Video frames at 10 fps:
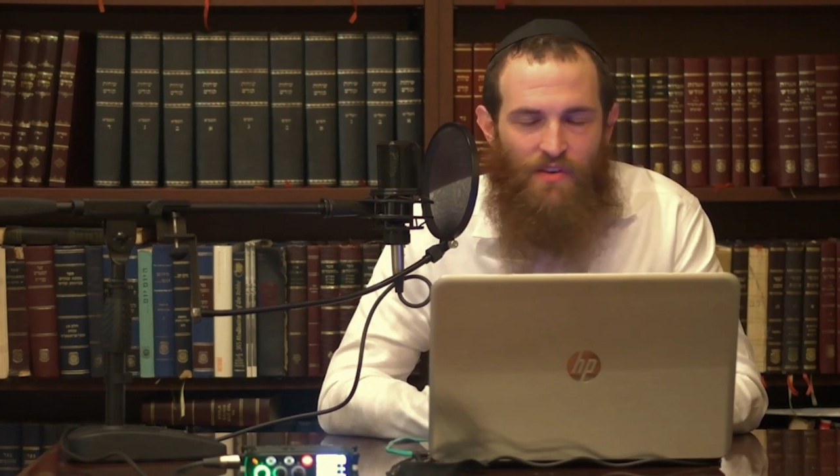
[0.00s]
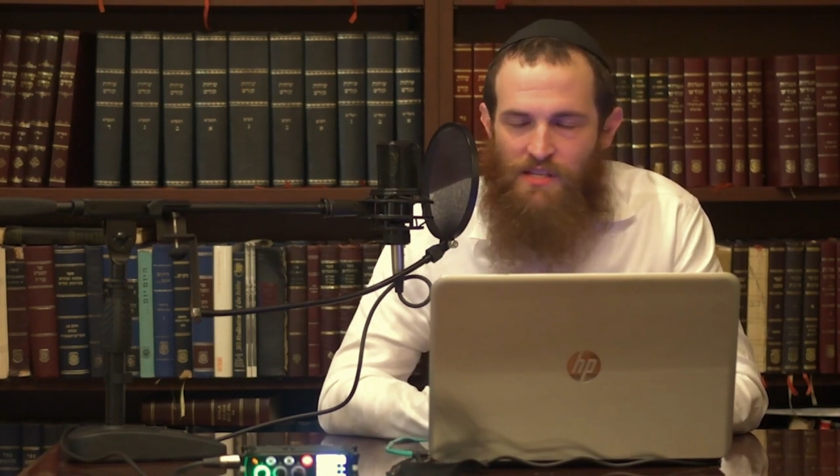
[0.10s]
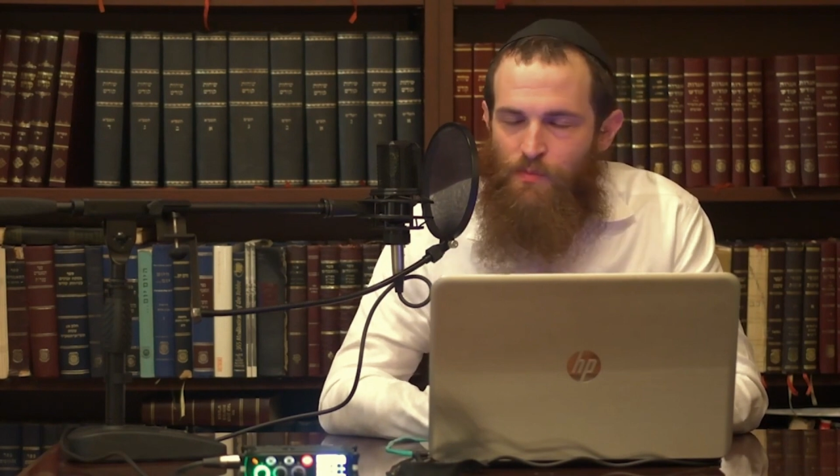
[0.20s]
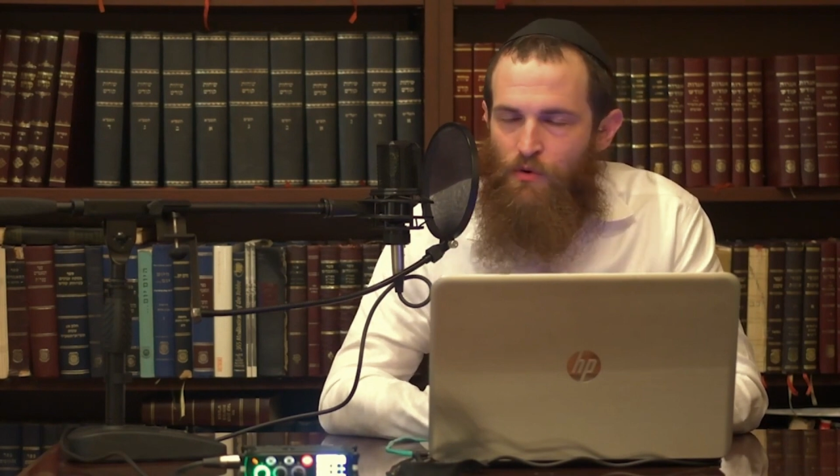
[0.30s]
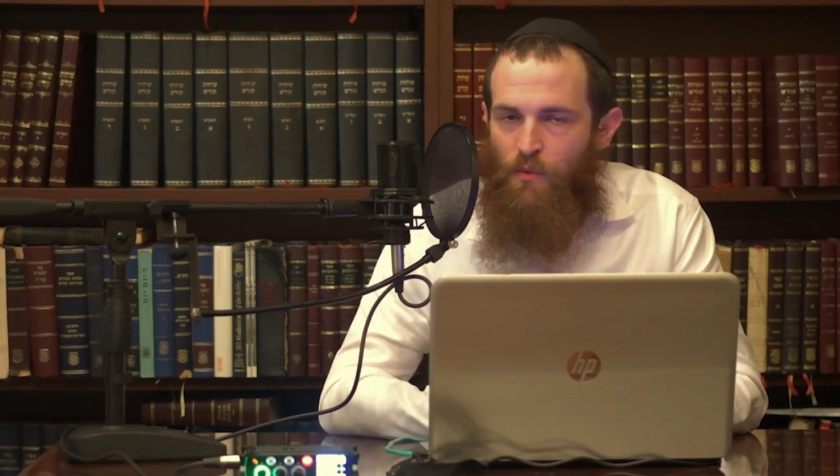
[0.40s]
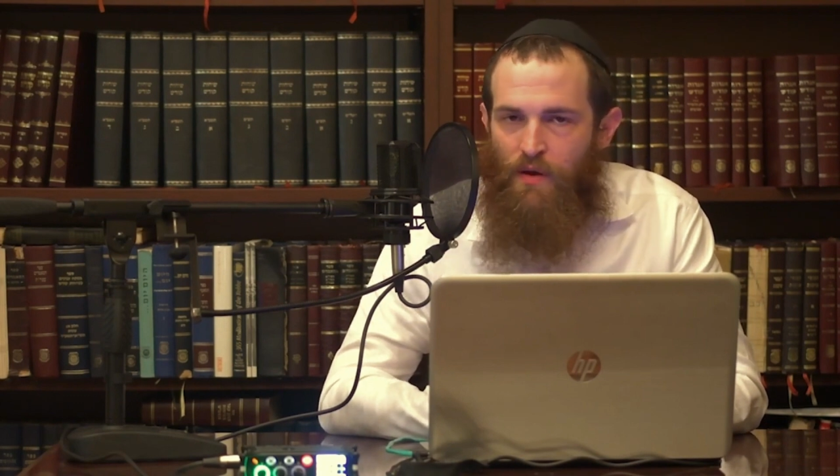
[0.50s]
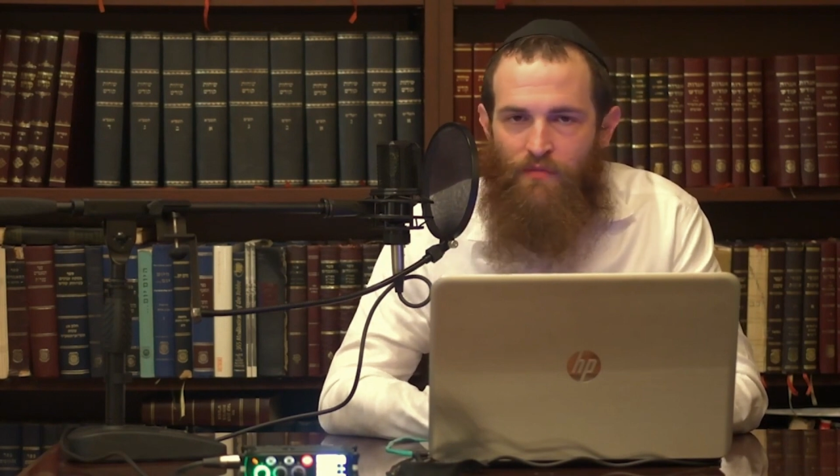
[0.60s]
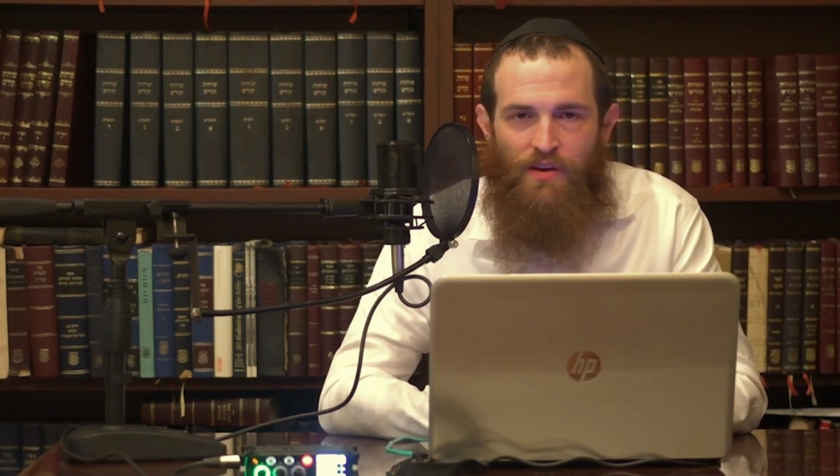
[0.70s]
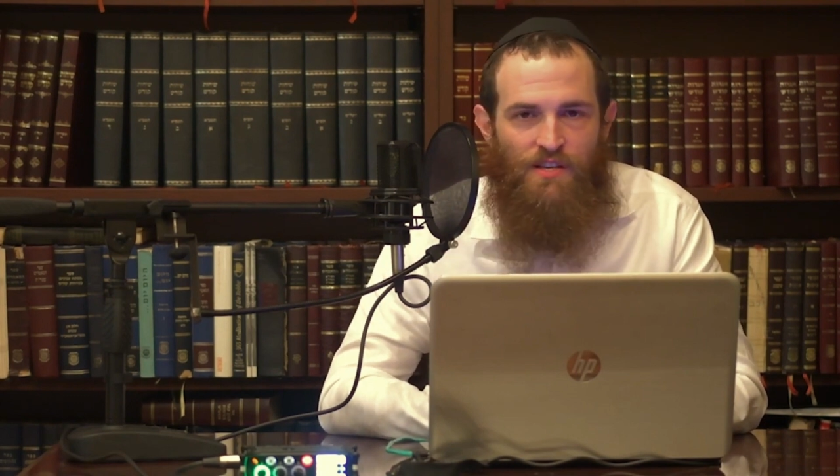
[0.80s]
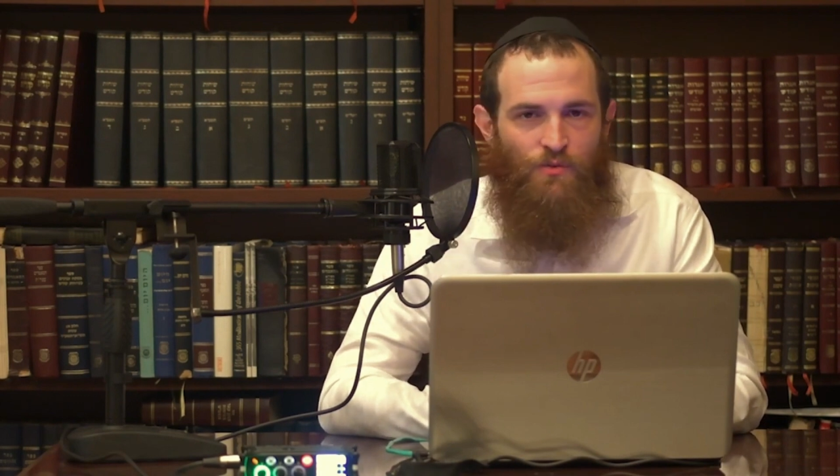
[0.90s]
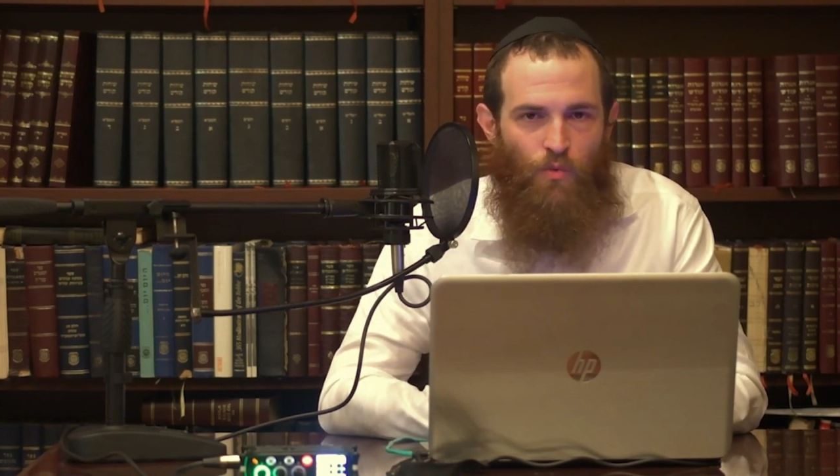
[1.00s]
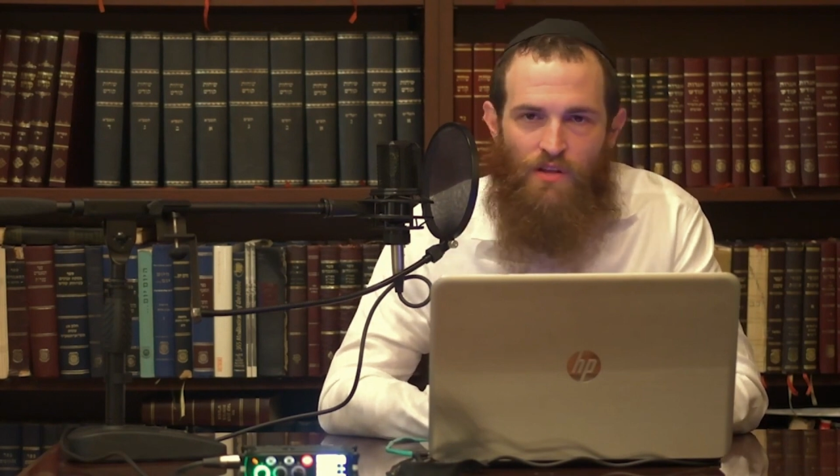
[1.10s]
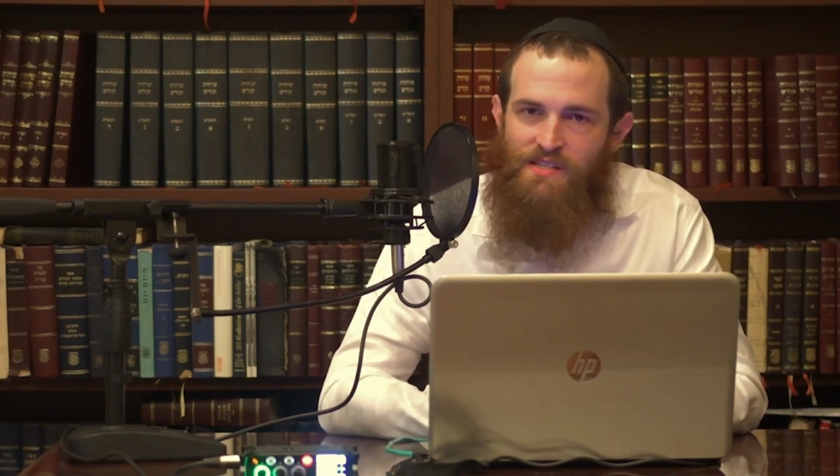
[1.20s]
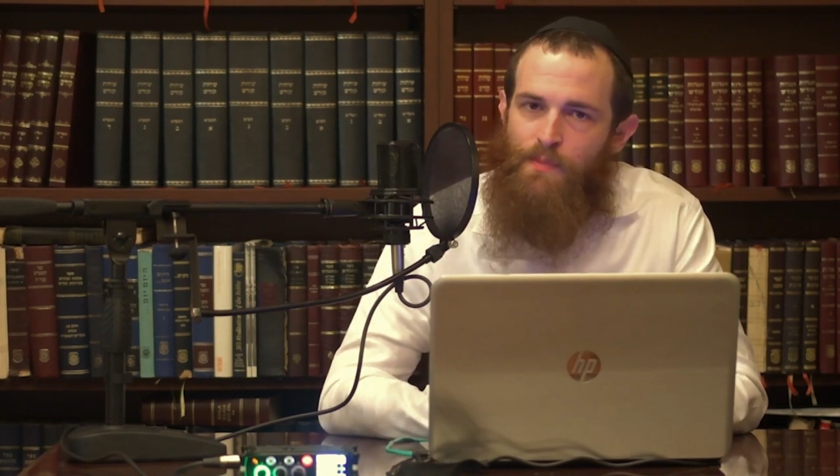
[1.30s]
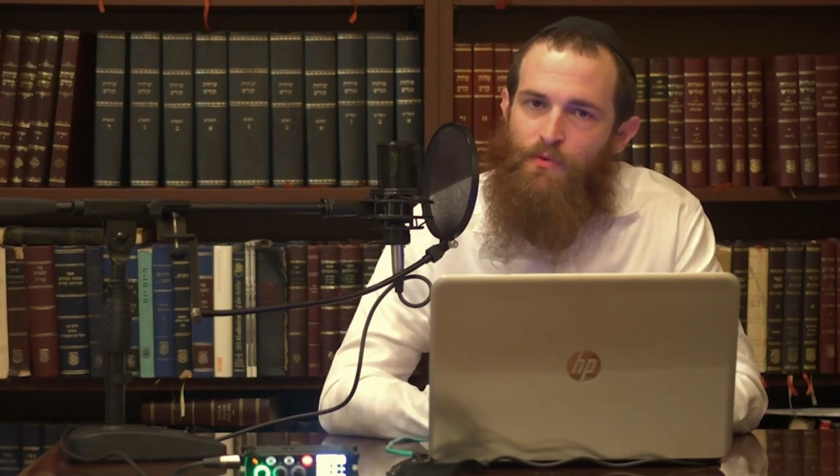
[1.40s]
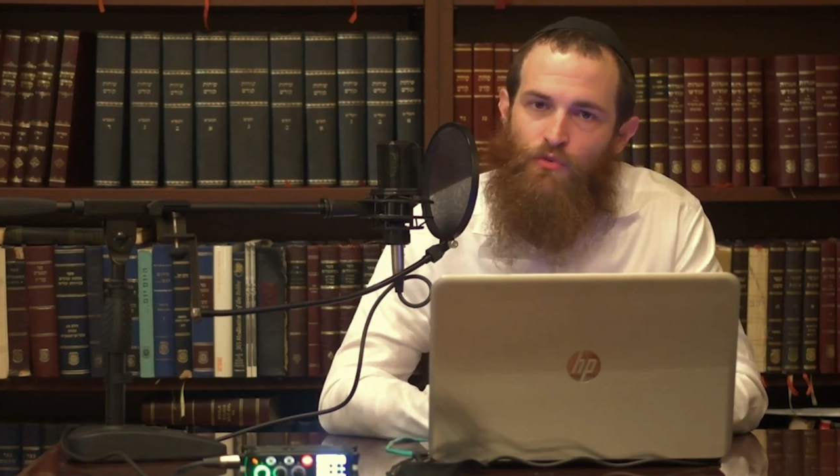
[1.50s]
Facebook, wherever it is, WhatsApp